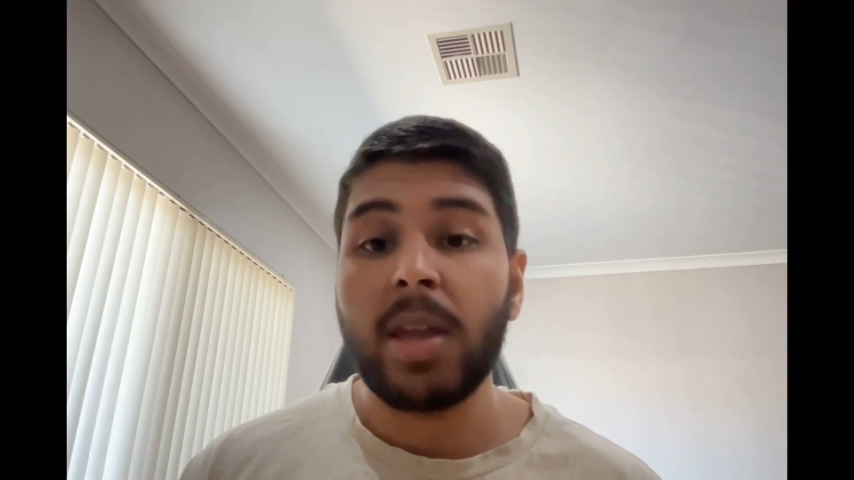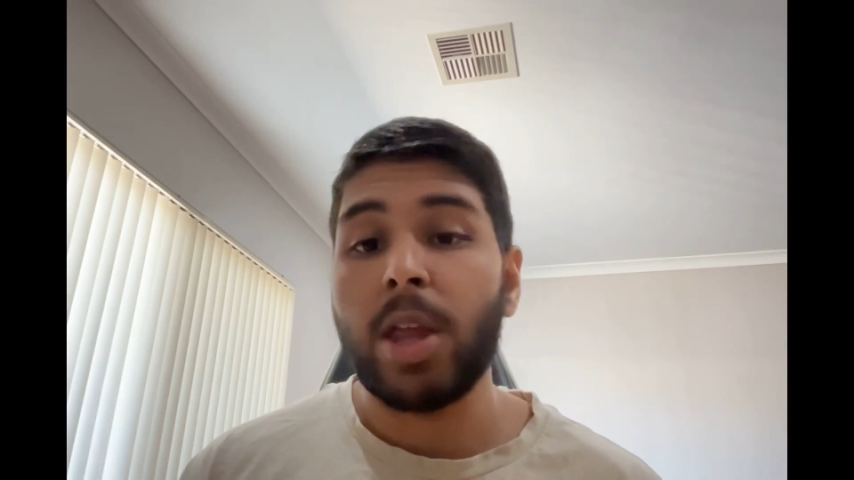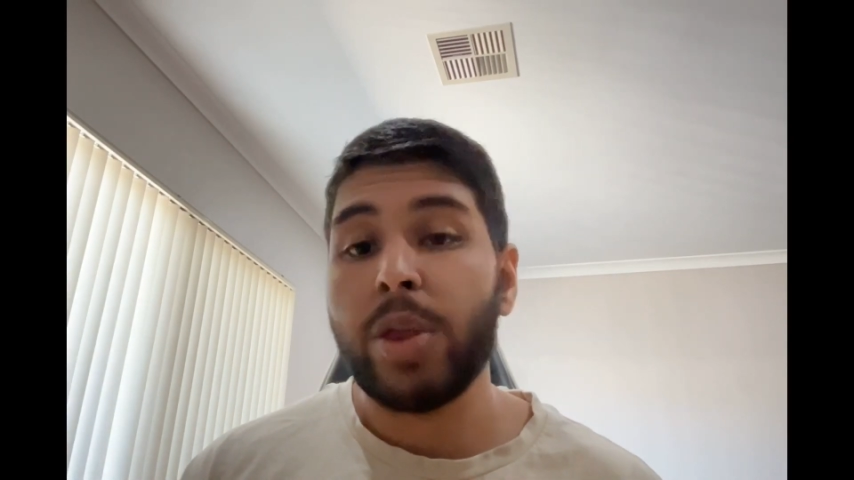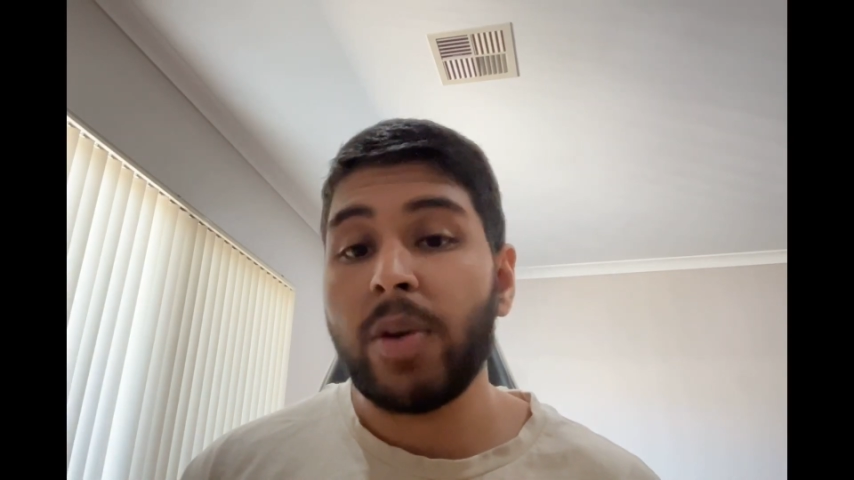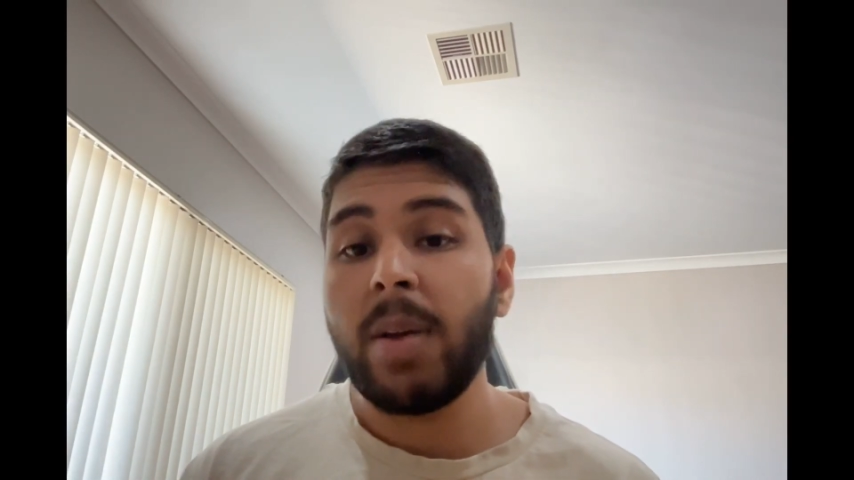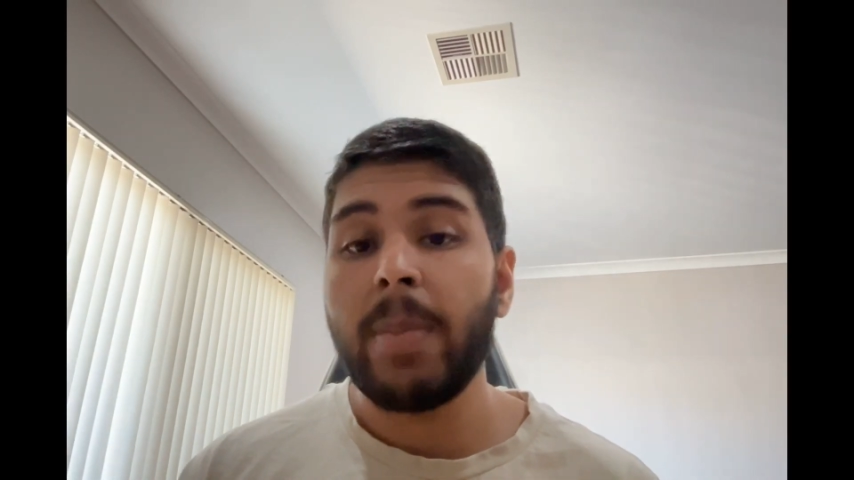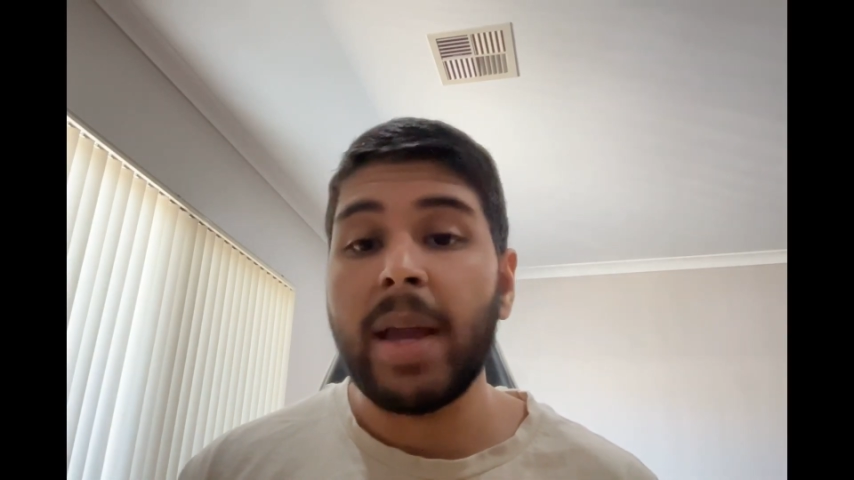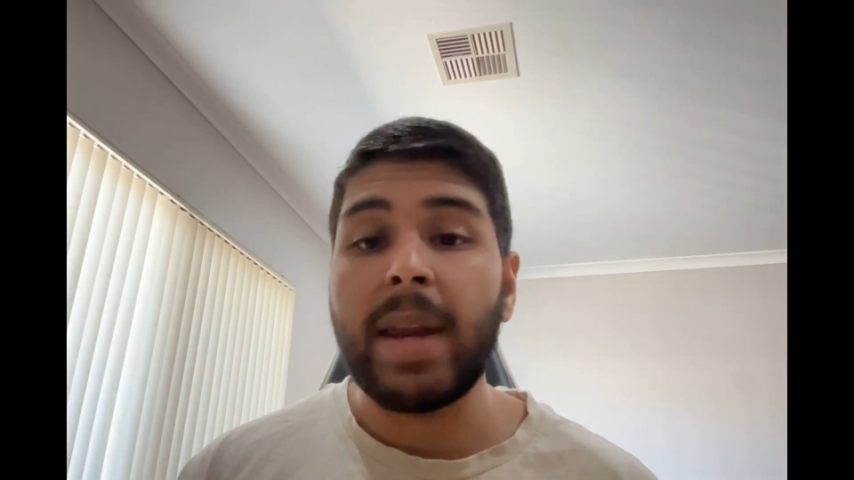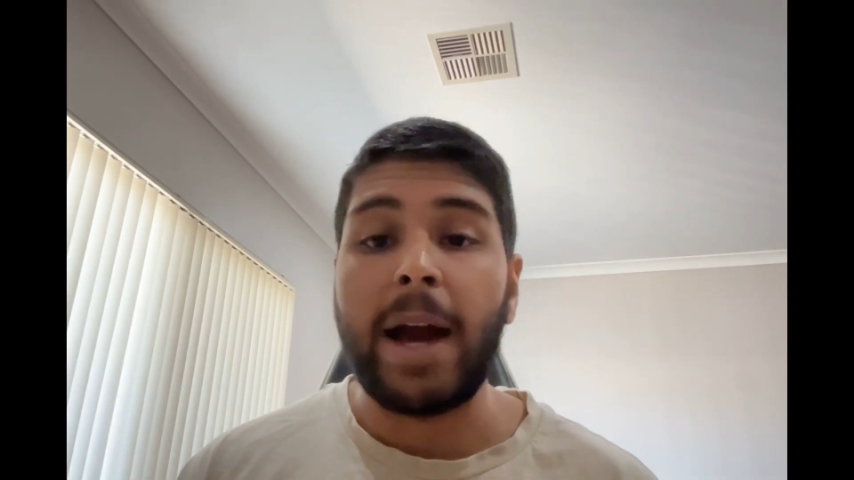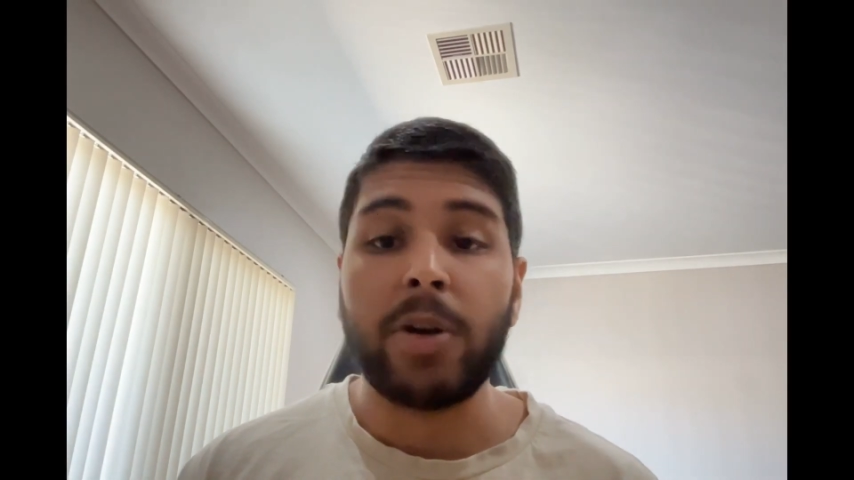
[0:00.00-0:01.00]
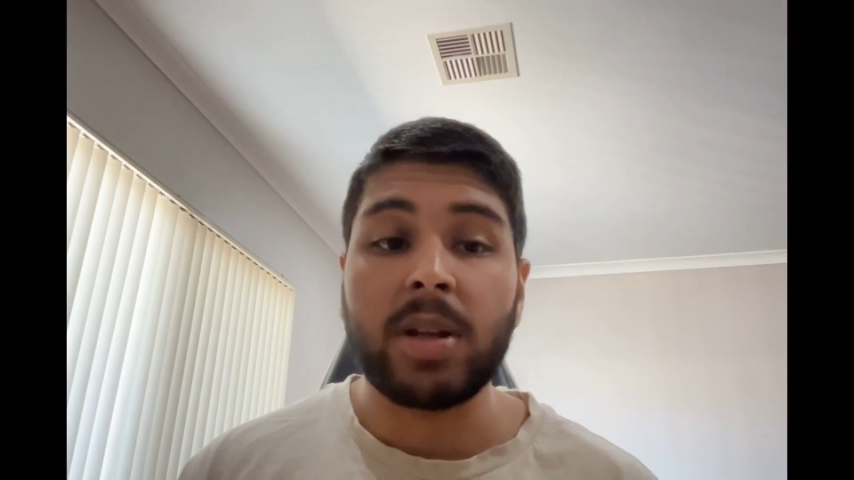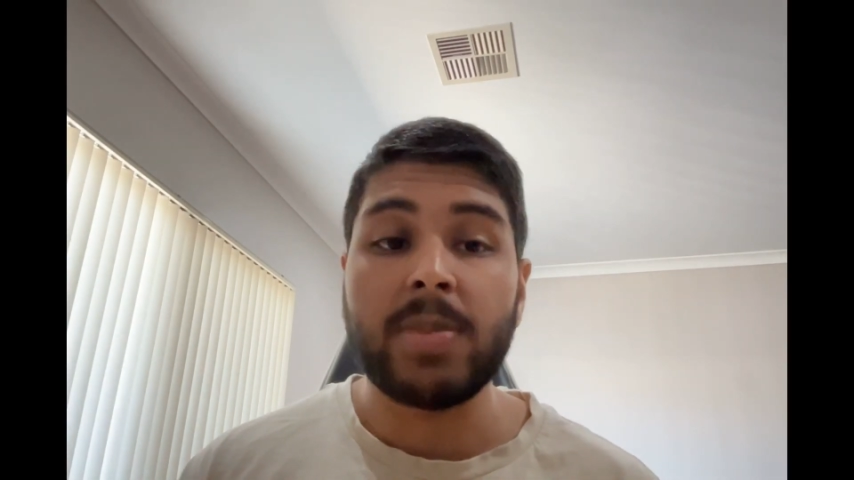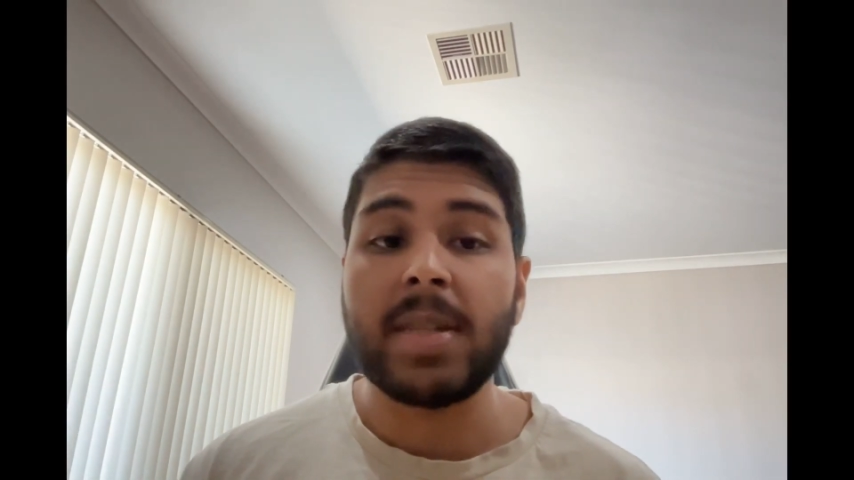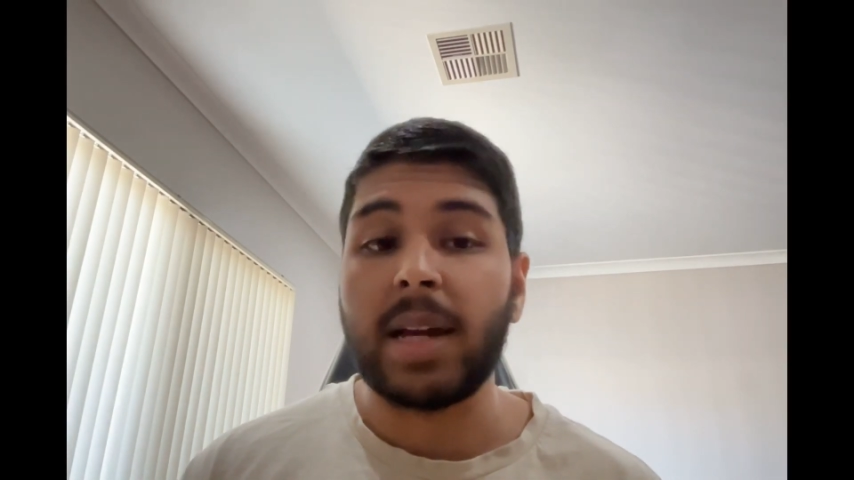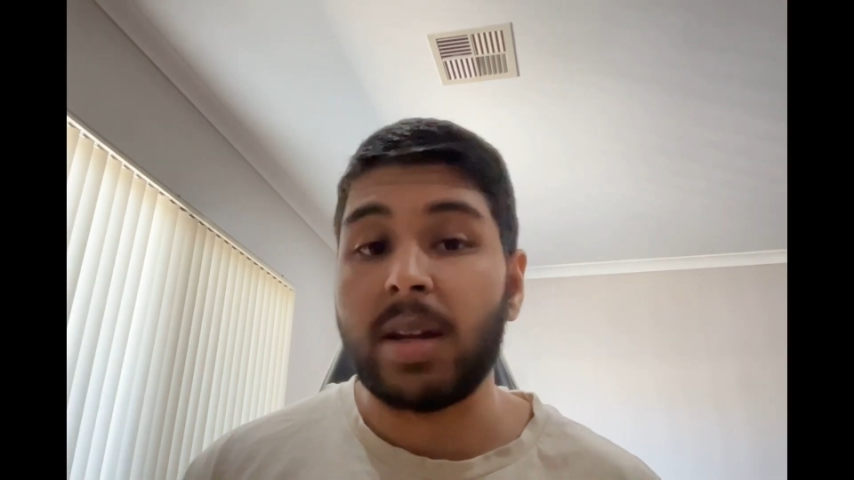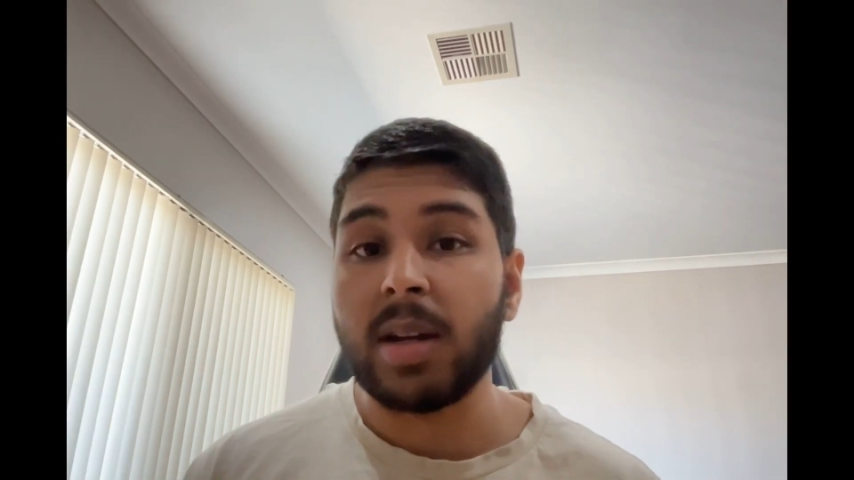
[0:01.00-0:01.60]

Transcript: there are three main outcomes that can